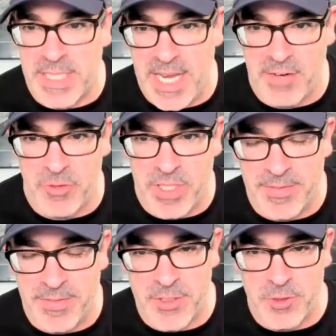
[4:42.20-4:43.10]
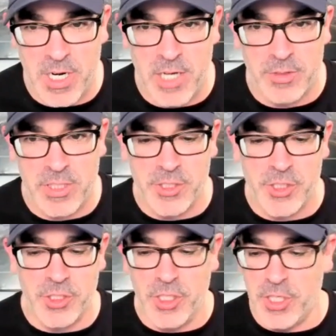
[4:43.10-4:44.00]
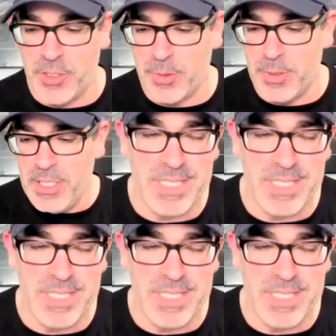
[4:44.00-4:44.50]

and every investor out there should know,